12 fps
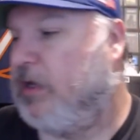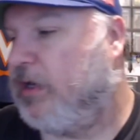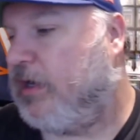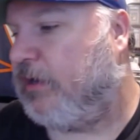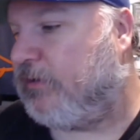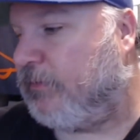
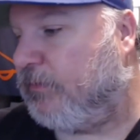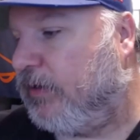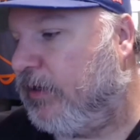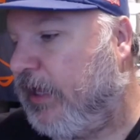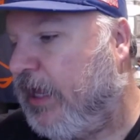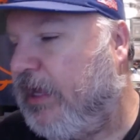Because I
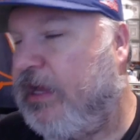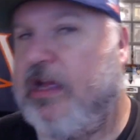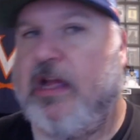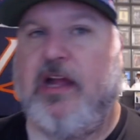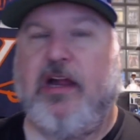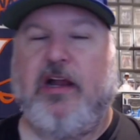really had
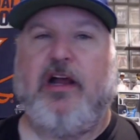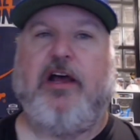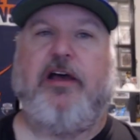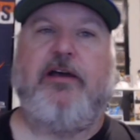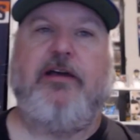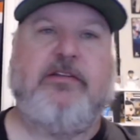
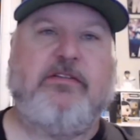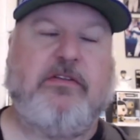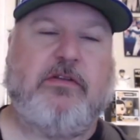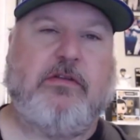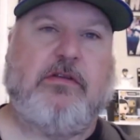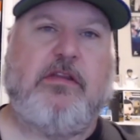
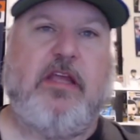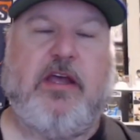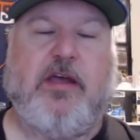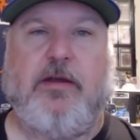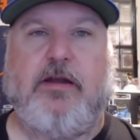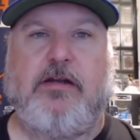
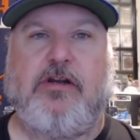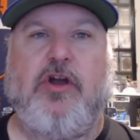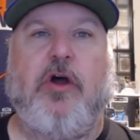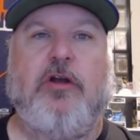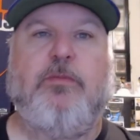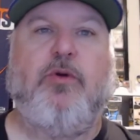the
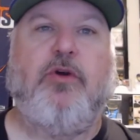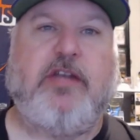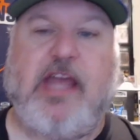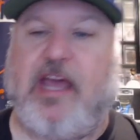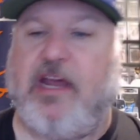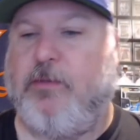cardboard
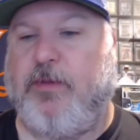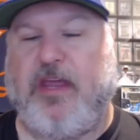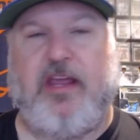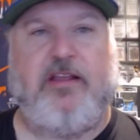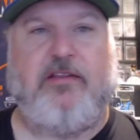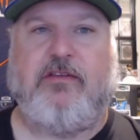
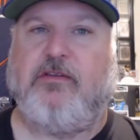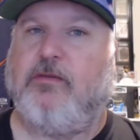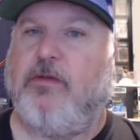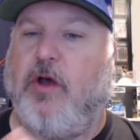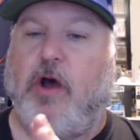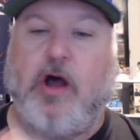database.
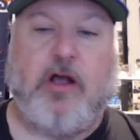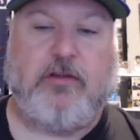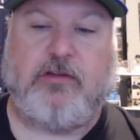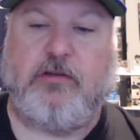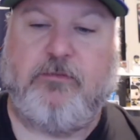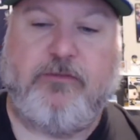
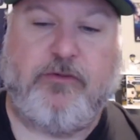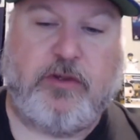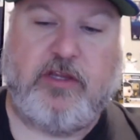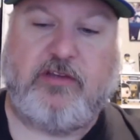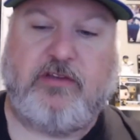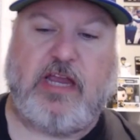Awesome for
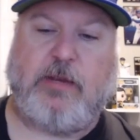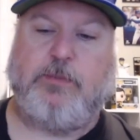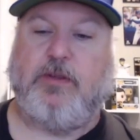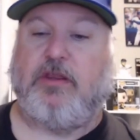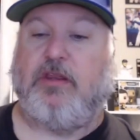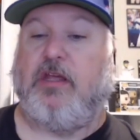this type
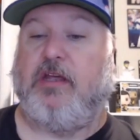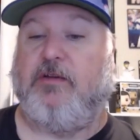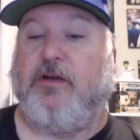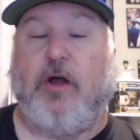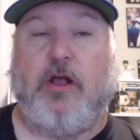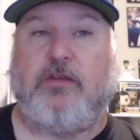of thing.
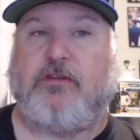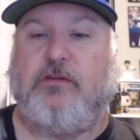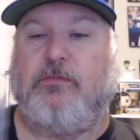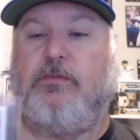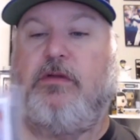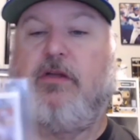
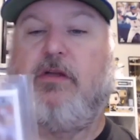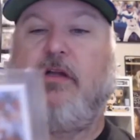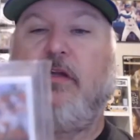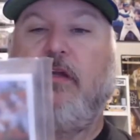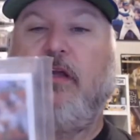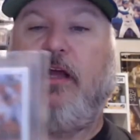Awesome.
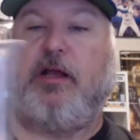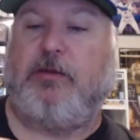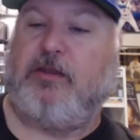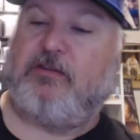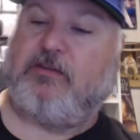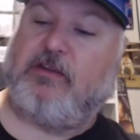
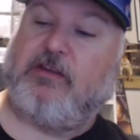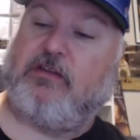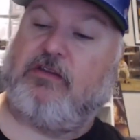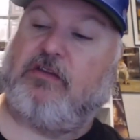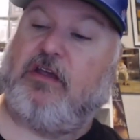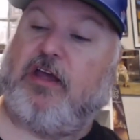This
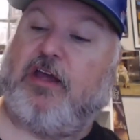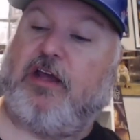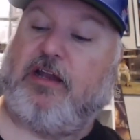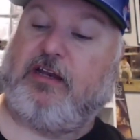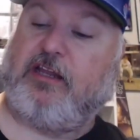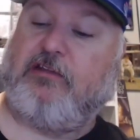is
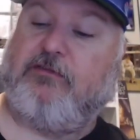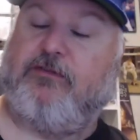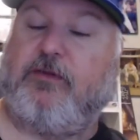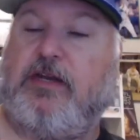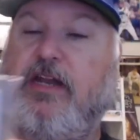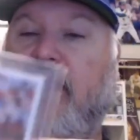Leaf
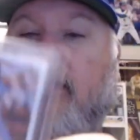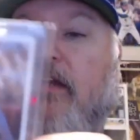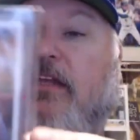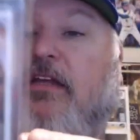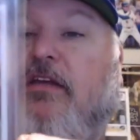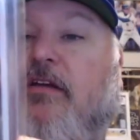
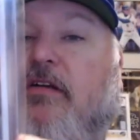90.